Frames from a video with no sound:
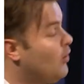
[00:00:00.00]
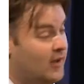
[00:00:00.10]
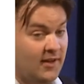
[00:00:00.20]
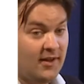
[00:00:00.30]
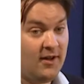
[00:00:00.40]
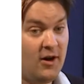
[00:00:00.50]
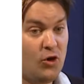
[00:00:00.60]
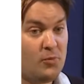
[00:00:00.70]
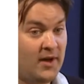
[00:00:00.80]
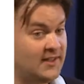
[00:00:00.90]
one
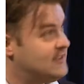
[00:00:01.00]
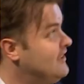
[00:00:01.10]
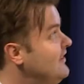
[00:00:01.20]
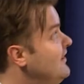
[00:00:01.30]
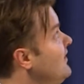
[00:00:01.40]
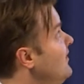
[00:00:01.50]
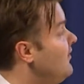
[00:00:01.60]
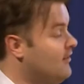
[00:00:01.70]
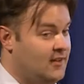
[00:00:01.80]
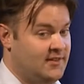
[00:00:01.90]
O. mycete,
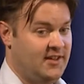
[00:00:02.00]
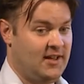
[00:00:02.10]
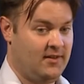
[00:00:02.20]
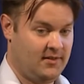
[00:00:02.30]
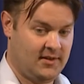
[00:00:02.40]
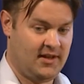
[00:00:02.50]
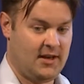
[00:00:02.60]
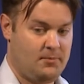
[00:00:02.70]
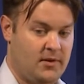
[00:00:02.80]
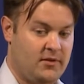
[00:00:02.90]
not the
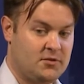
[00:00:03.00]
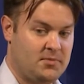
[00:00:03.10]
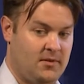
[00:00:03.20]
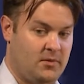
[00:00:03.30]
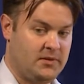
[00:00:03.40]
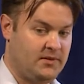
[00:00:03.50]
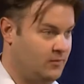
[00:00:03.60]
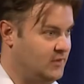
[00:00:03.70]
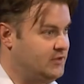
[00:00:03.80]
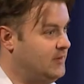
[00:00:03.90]
Hyaloperonospora,
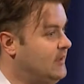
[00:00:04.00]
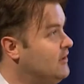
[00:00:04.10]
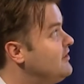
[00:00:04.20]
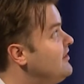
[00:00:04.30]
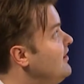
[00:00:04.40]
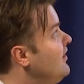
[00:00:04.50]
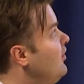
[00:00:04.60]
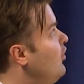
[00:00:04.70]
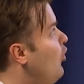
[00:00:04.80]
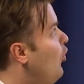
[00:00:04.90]
which we used
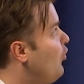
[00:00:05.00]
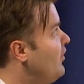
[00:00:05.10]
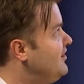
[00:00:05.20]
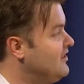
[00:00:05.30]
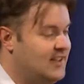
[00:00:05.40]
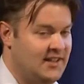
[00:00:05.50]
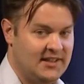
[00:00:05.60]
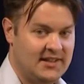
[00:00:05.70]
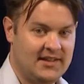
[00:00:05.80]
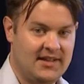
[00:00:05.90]
originally
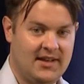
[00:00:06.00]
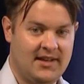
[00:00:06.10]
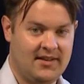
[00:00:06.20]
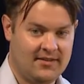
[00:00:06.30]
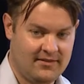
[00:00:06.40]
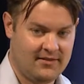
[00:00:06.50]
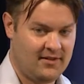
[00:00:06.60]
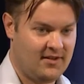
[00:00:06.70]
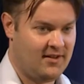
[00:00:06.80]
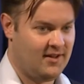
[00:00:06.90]
in the
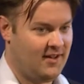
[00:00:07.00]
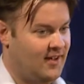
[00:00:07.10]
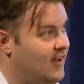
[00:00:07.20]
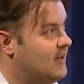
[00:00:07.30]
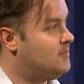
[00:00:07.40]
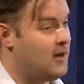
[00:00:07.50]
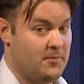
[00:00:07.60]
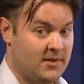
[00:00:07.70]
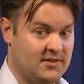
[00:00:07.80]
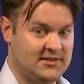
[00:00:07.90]

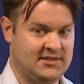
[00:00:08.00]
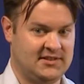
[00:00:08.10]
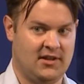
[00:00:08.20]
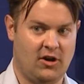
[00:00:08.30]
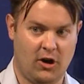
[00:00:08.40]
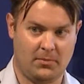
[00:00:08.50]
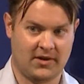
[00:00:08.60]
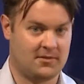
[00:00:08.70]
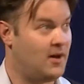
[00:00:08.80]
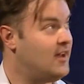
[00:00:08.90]
experiment, because this is an
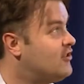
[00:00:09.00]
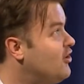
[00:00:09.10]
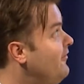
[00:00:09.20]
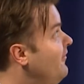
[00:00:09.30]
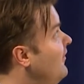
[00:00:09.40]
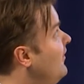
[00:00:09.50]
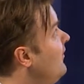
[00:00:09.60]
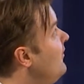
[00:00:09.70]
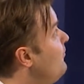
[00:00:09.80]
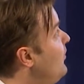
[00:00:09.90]
obligate biotroph.
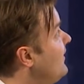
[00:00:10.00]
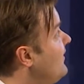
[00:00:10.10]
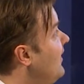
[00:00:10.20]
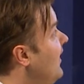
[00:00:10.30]
But